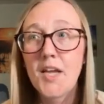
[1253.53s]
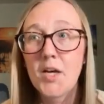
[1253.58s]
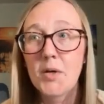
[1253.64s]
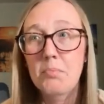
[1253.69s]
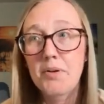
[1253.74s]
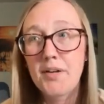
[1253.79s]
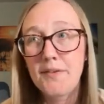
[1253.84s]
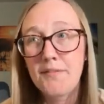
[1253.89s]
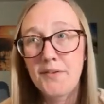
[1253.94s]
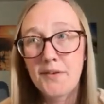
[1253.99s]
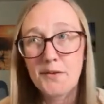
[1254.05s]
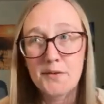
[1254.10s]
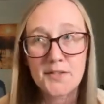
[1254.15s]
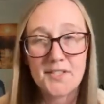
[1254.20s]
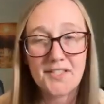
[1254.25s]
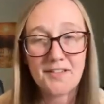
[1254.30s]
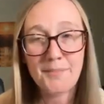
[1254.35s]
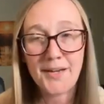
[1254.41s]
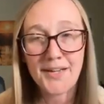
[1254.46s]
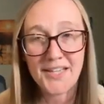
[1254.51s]
previews
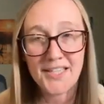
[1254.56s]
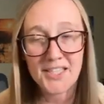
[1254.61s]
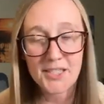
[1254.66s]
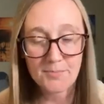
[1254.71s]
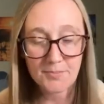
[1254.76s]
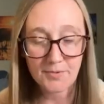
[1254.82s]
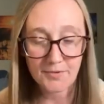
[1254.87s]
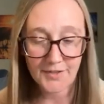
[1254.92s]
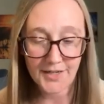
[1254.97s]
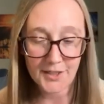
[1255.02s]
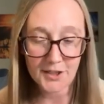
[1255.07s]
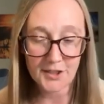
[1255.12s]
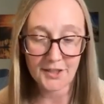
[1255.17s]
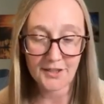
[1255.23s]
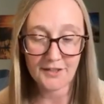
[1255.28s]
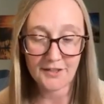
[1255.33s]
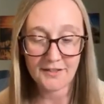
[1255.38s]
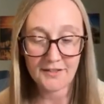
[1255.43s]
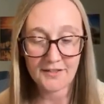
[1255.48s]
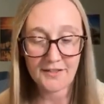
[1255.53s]
of my
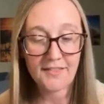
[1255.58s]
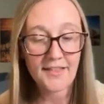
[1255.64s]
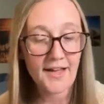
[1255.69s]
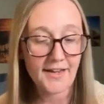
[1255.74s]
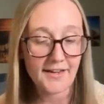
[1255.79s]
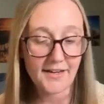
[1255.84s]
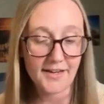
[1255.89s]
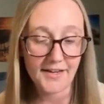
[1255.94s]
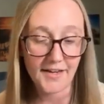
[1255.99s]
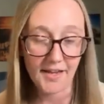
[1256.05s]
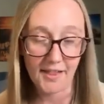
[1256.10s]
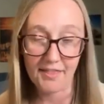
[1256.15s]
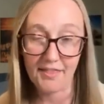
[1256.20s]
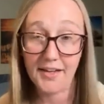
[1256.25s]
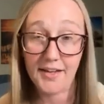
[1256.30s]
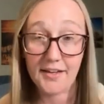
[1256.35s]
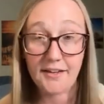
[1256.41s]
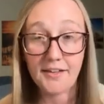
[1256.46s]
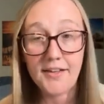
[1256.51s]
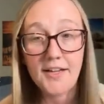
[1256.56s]
inspiration and that kind of
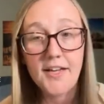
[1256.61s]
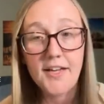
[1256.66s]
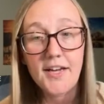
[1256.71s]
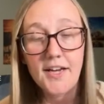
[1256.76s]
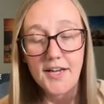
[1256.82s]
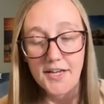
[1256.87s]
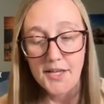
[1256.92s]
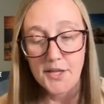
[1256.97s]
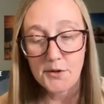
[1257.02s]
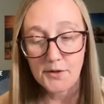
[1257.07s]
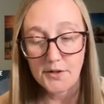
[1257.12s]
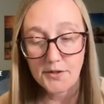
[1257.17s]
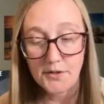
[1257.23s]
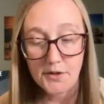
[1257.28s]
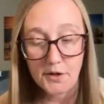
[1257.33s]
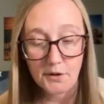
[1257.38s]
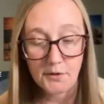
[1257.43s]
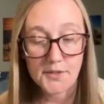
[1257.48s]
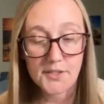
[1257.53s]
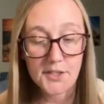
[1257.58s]
thing, you can
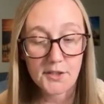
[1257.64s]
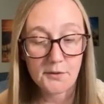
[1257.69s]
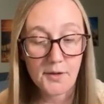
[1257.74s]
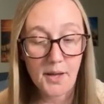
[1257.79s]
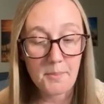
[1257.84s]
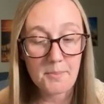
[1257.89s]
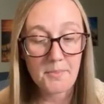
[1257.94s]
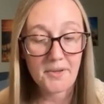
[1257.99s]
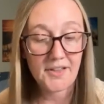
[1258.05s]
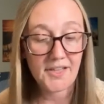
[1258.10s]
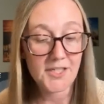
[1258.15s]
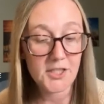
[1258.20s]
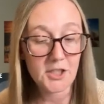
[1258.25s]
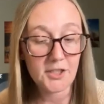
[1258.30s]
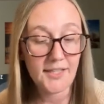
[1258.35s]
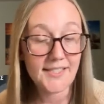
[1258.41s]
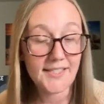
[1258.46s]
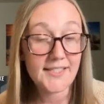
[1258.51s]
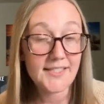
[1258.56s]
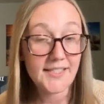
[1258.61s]
go to
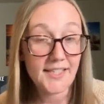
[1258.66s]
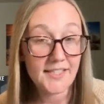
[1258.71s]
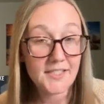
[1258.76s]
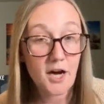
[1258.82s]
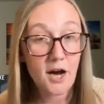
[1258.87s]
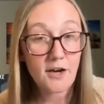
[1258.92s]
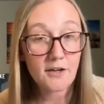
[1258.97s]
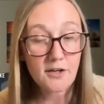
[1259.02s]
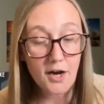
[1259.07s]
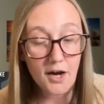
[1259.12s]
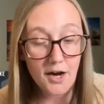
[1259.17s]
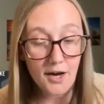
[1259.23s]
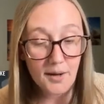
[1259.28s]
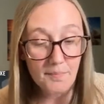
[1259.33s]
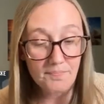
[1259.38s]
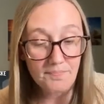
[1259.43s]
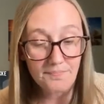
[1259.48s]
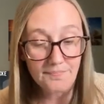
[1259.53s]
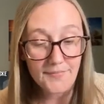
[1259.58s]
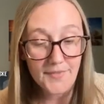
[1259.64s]

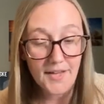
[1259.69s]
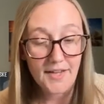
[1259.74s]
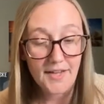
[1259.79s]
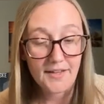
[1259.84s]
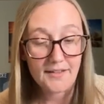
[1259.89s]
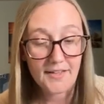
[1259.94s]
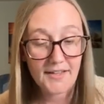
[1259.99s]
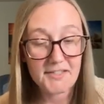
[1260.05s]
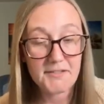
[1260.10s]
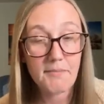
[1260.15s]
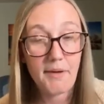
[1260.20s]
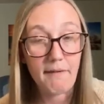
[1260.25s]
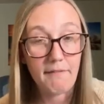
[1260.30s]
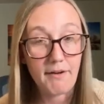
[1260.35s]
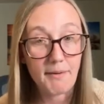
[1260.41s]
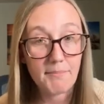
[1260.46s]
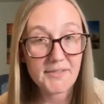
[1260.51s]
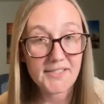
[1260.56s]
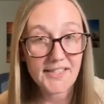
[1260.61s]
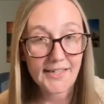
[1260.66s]
emilyjalewski.com. That's my
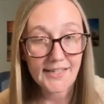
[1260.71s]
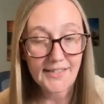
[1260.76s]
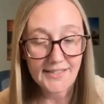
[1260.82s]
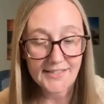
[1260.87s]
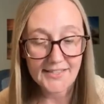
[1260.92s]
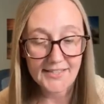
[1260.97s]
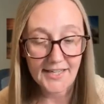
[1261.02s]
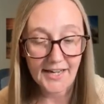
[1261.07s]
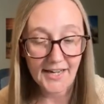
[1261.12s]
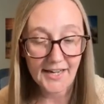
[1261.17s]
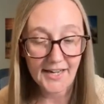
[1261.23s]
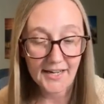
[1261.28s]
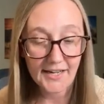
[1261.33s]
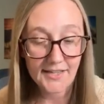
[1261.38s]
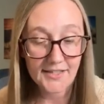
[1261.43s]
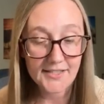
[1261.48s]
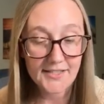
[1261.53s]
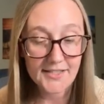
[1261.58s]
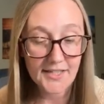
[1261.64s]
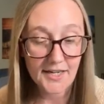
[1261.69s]
website,
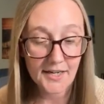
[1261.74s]
and